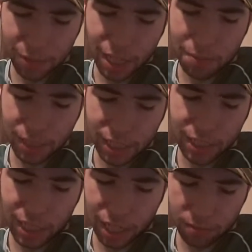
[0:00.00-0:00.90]
with them. And I
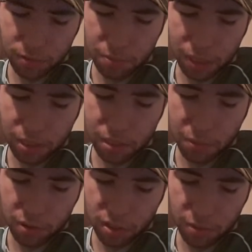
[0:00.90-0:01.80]
think that would be the
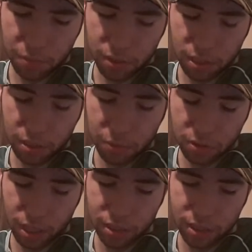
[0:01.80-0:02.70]
most humble and
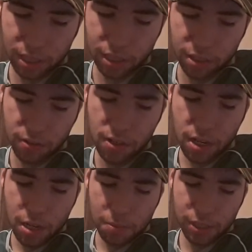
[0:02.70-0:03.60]
most honest thing to do,
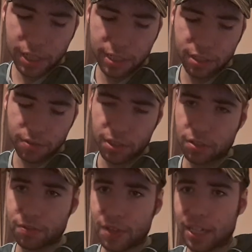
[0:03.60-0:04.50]
particularly to a
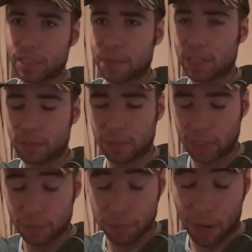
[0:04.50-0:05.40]
young fan, especially when
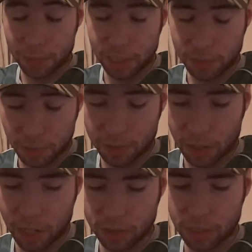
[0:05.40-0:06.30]
she promised, above
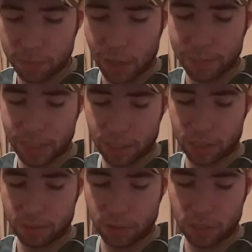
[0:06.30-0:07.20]
all else, she promised that
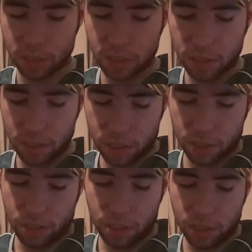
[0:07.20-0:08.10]
she would
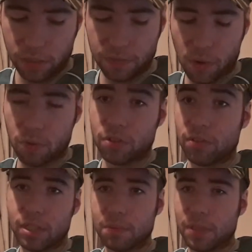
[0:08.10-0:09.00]
phone
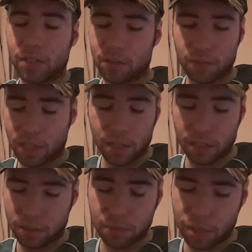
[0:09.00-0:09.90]
or email or
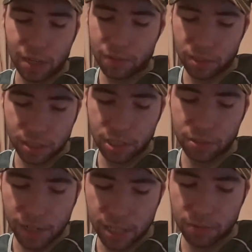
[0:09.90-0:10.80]
whatever the
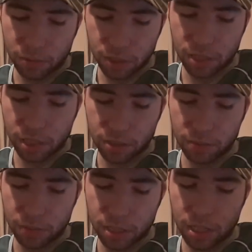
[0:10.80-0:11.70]
situation was, that she
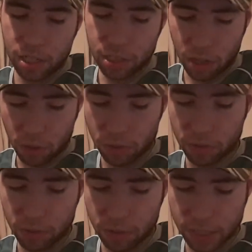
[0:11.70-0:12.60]
would talk to
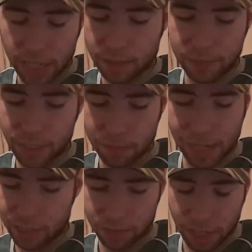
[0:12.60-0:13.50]
or send a video
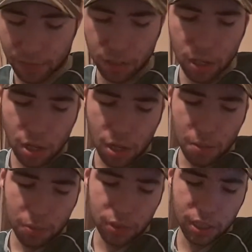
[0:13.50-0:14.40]
message or whatever.
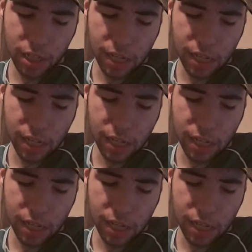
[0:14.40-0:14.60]
But,